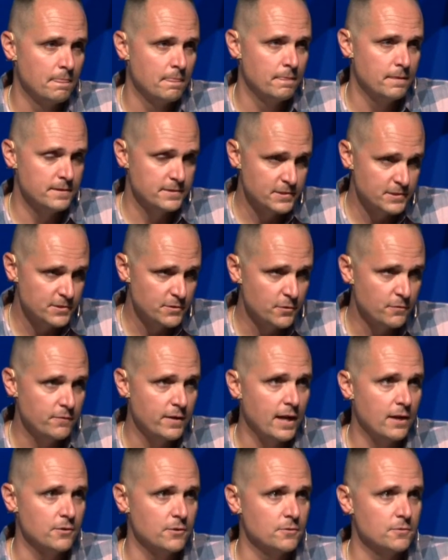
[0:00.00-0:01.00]
This is their
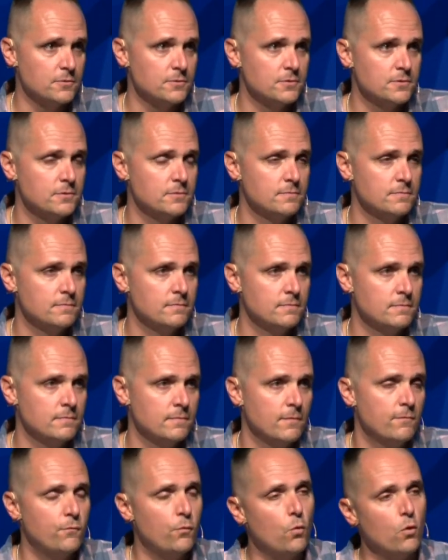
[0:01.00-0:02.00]
values.
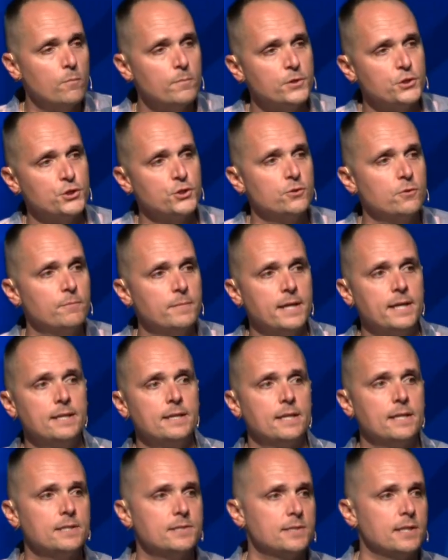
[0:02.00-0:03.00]
Four missional mandates